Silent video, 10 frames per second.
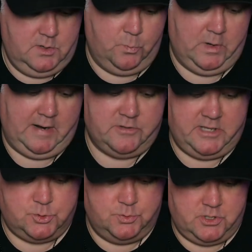whenever they
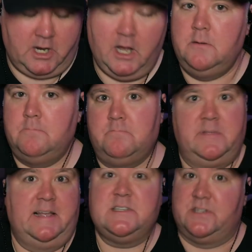shoot their gun,
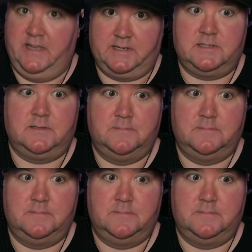it sticks.